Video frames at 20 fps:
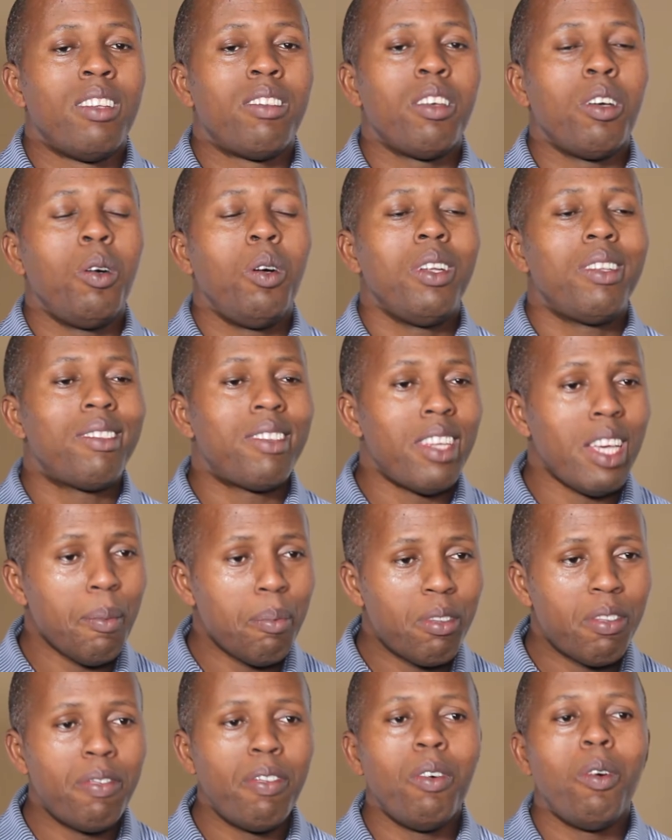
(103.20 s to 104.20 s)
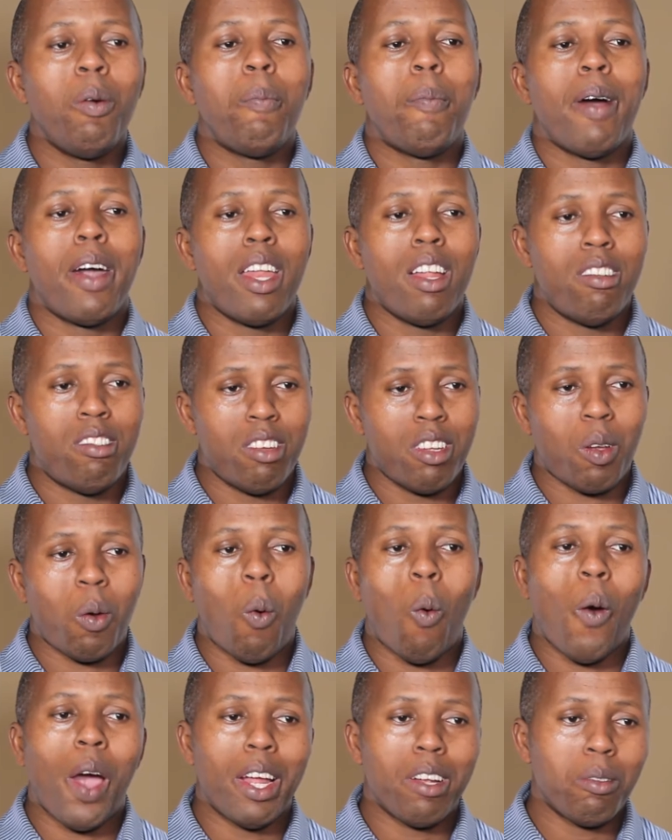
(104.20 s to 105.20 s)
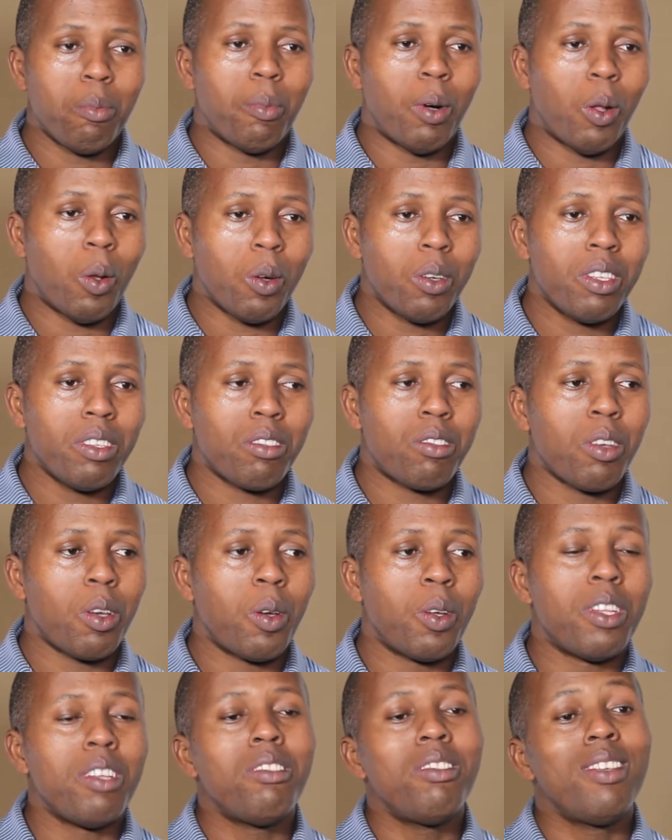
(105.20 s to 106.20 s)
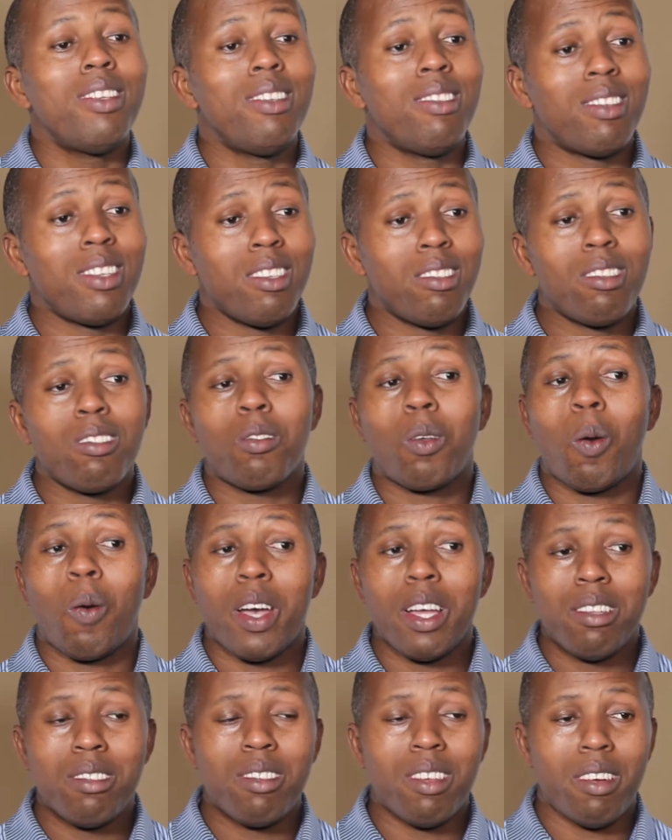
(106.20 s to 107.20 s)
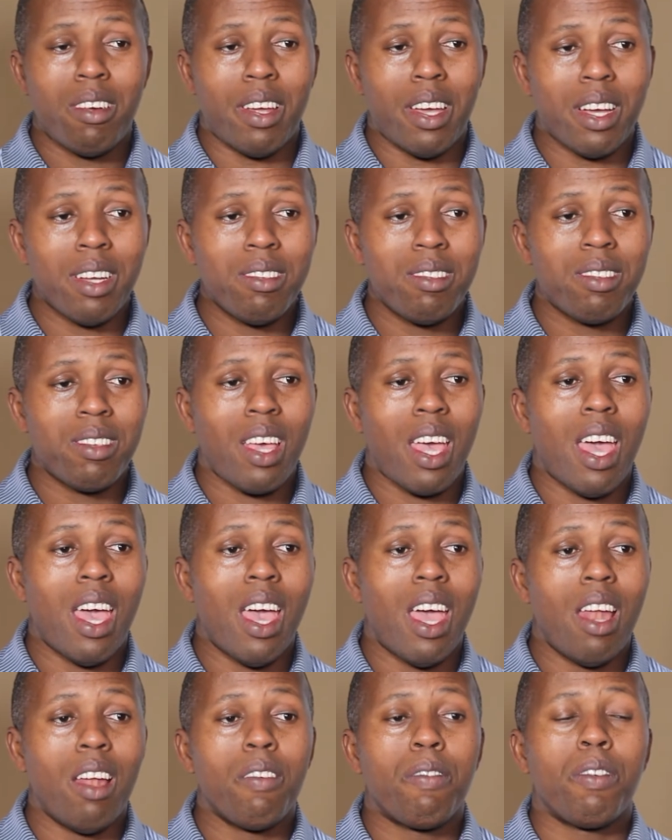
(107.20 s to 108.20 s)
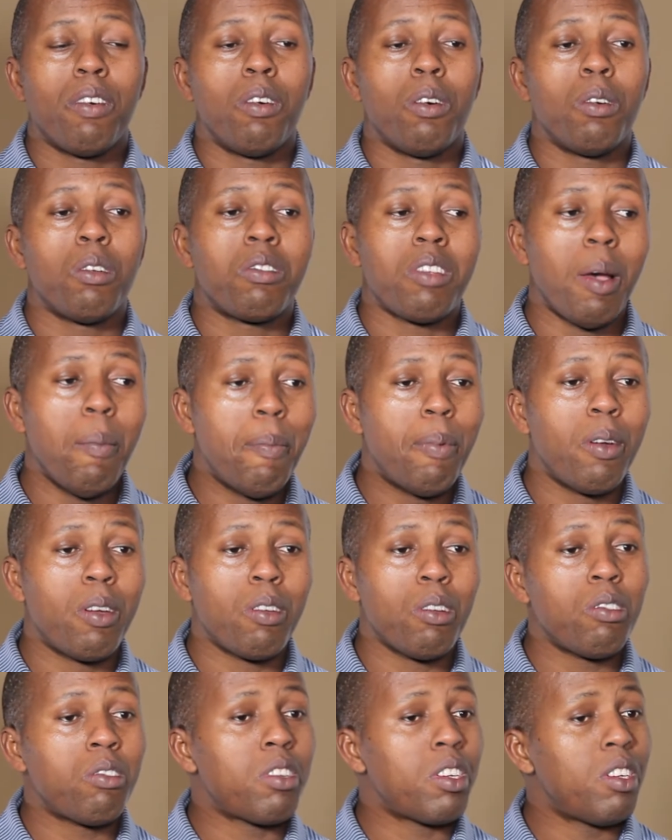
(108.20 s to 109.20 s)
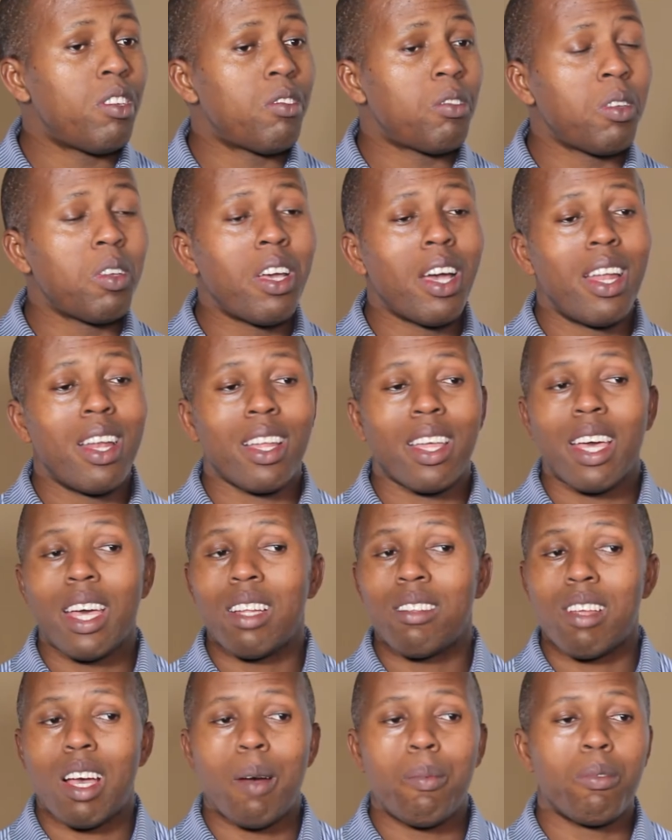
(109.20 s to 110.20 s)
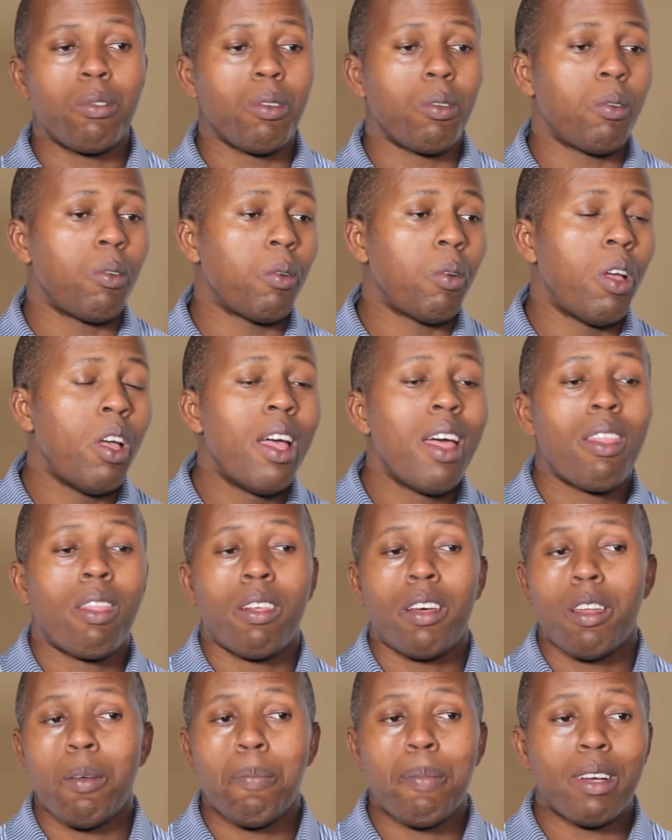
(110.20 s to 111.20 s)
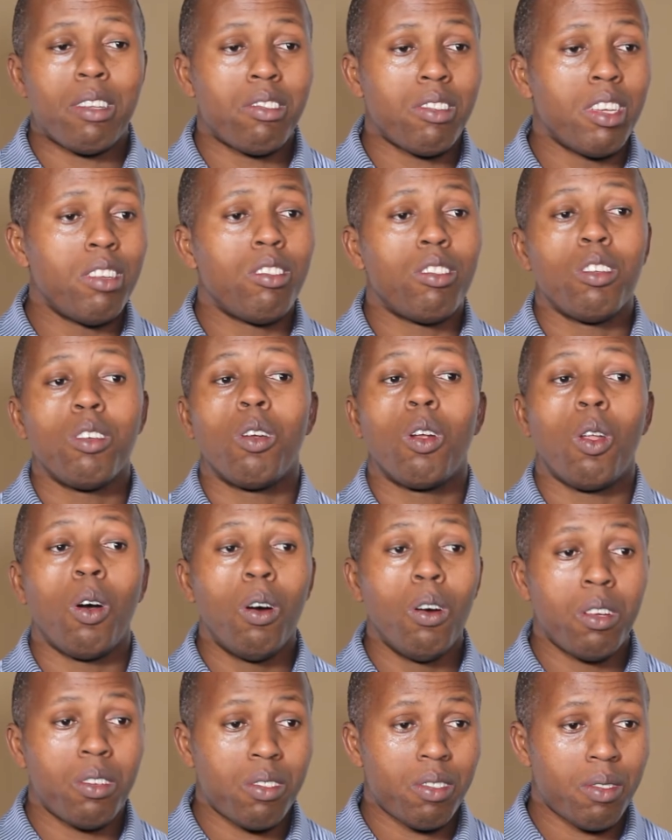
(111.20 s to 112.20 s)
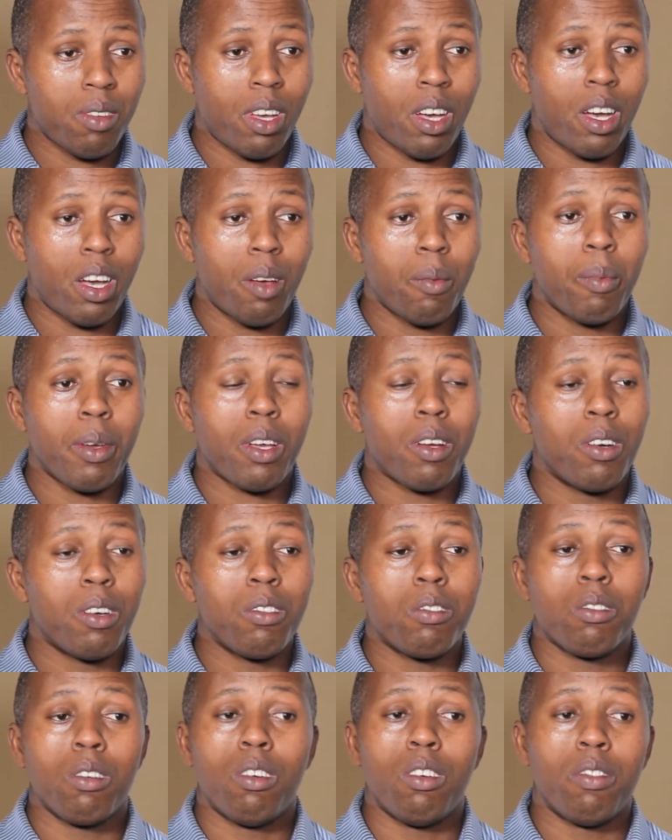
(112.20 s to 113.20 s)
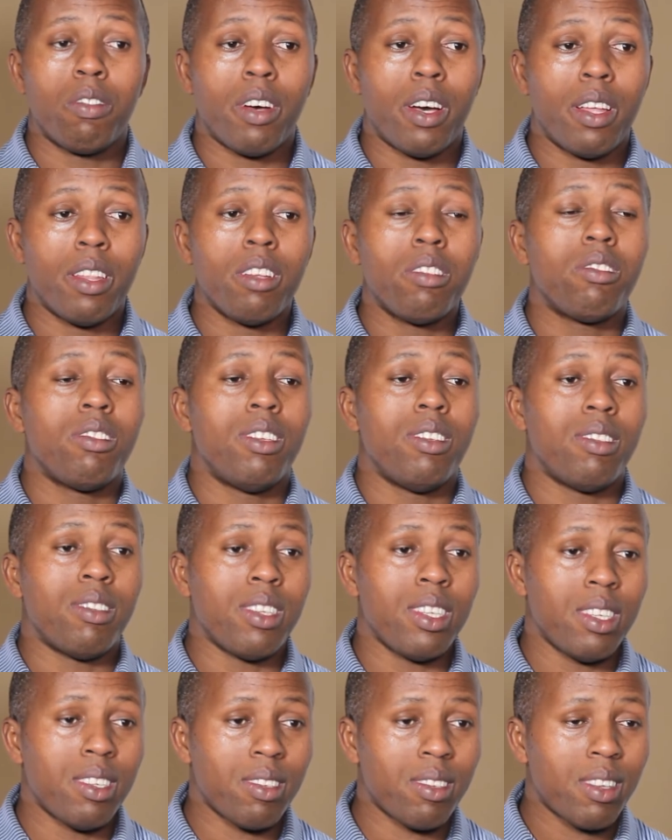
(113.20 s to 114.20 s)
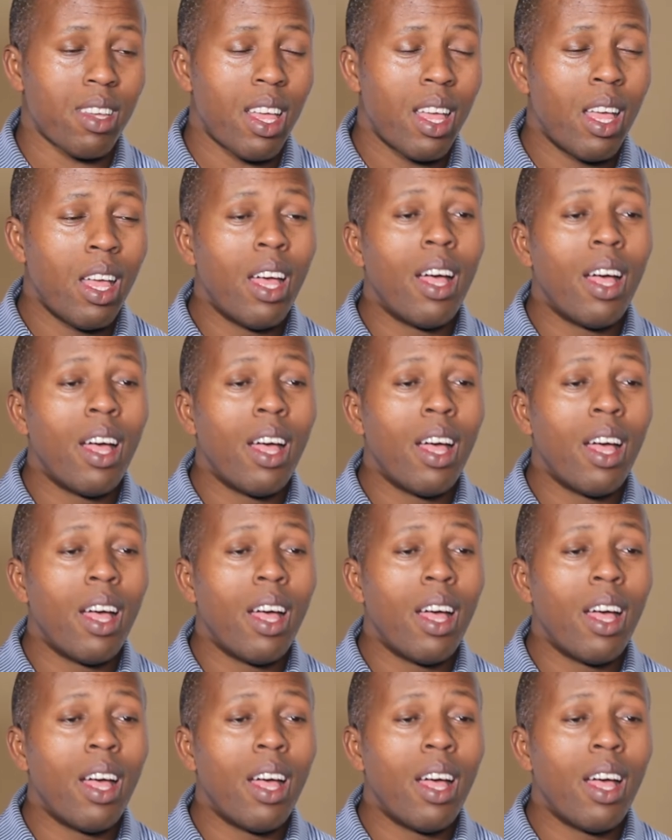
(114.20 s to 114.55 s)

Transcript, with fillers: So tips for managing white mold. So this disease is quite serious and for some producers you can get up to 30% yield loss uh, because of uh, this disease.